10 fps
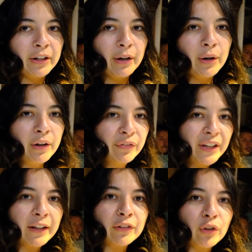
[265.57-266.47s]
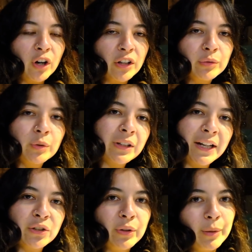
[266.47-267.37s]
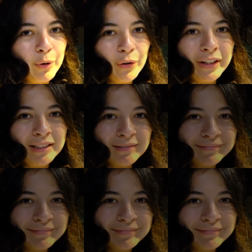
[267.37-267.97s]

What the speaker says: know, fingers crossed, we'll catch you in the morning.